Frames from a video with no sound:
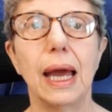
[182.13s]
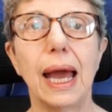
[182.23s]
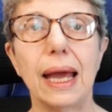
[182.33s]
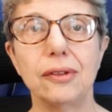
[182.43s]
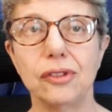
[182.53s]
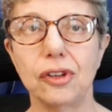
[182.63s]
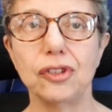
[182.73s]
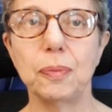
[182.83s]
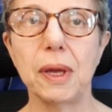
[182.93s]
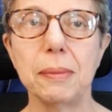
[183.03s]
And
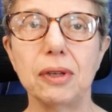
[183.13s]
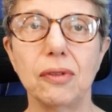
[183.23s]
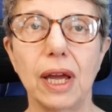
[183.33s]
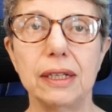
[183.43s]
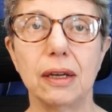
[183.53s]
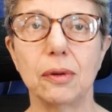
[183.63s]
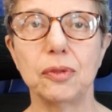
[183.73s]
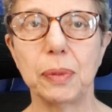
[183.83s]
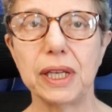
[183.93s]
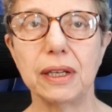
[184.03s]
Spearmint Rhino
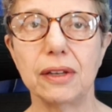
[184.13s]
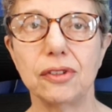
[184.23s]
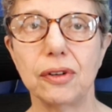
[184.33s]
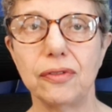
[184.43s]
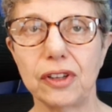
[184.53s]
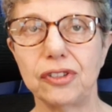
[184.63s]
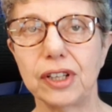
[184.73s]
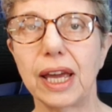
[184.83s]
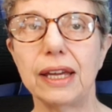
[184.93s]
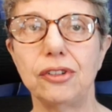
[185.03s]
has been under
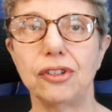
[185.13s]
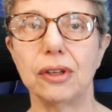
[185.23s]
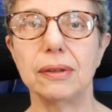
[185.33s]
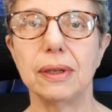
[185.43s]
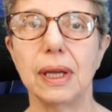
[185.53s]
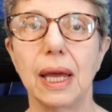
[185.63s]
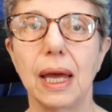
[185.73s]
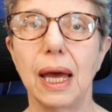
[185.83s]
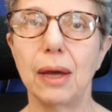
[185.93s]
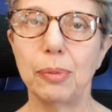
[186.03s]
investigation
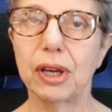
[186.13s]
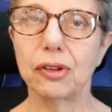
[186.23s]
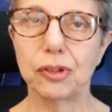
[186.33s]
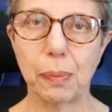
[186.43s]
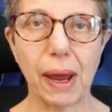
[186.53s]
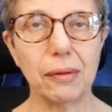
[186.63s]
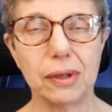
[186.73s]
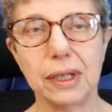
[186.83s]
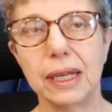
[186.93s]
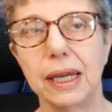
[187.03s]
because
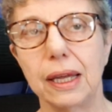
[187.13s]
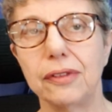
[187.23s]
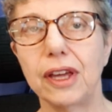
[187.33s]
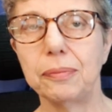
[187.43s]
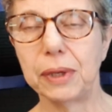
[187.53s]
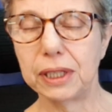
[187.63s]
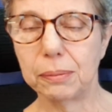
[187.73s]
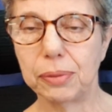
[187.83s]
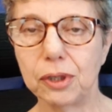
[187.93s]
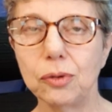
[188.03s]
apparently they've been
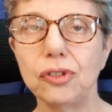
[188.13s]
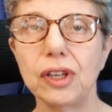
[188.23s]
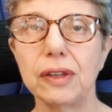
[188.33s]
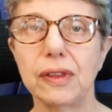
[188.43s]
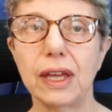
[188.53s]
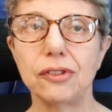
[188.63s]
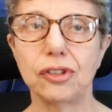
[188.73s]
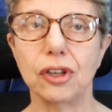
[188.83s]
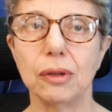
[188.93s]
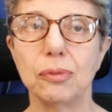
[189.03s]
abusing their
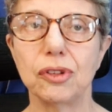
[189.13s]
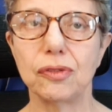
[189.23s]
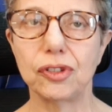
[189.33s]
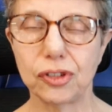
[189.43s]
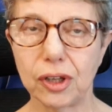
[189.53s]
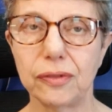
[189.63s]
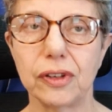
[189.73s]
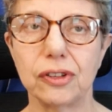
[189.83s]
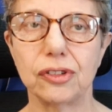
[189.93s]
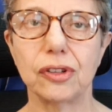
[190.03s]
terms of
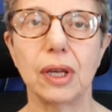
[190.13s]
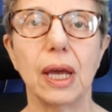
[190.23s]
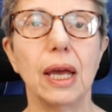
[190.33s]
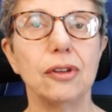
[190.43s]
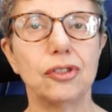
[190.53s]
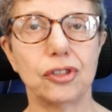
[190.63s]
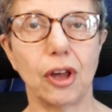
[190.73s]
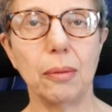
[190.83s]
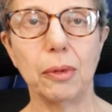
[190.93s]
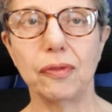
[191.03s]
service.
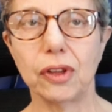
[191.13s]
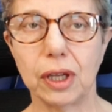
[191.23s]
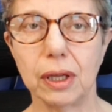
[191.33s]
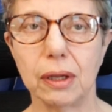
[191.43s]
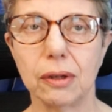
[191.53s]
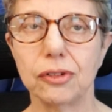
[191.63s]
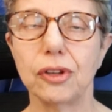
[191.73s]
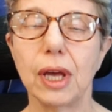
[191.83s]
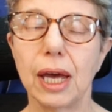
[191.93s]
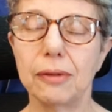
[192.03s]
Some of the
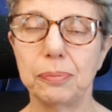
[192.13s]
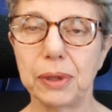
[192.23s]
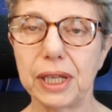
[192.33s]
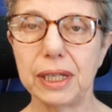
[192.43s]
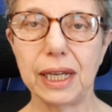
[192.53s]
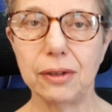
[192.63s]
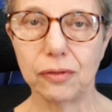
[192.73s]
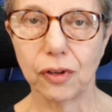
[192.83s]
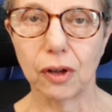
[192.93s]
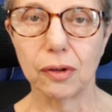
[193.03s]
girls have been
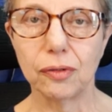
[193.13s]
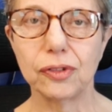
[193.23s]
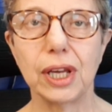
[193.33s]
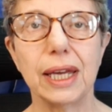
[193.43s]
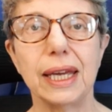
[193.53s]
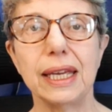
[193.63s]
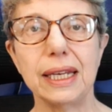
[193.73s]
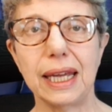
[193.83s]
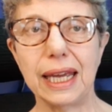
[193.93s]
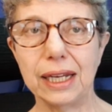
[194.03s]
involved
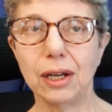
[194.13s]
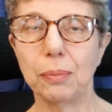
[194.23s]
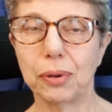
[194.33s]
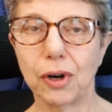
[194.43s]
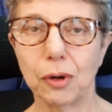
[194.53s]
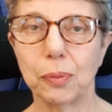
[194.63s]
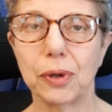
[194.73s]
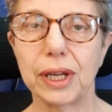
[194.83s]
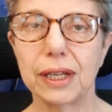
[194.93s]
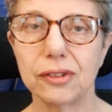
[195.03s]
in
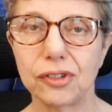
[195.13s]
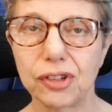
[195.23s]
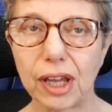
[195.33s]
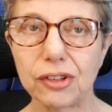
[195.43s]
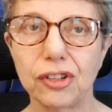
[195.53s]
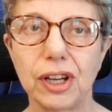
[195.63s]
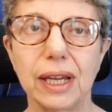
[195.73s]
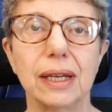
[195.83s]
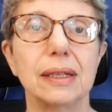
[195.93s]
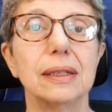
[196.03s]
inappropriate
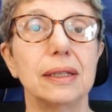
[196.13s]
touching.